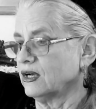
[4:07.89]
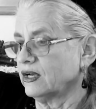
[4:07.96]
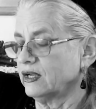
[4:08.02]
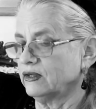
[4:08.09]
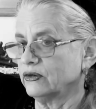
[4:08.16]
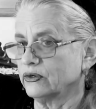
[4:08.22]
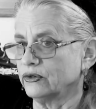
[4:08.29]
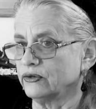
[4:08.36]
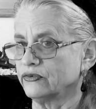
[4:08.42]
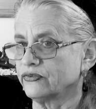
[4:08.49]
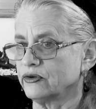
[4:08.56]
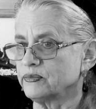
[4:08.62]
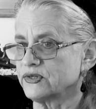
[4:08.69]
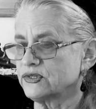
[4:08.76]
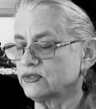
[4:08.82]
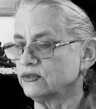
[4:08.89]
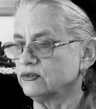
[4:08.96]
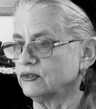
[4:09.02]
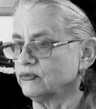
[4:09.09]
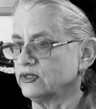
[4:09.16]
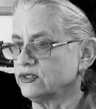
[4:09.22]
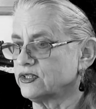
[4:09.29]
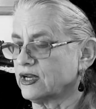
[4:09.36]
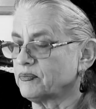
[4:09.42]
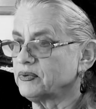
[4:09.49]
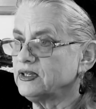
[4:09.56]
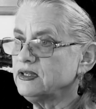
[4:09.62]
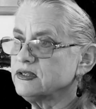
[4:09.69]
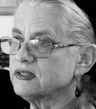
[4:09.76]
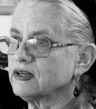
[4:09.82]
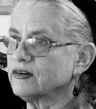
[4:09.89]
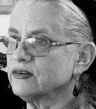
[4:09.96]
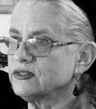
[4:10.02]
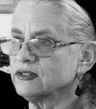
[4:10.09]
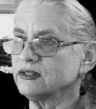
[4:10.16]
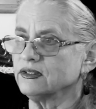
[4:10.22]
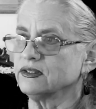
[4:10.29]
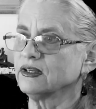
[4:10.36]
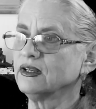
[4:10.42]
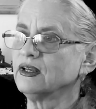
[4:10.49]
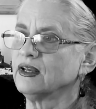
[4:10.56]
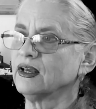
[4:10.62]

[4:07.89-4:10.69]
I heard from a student with Japanese heritage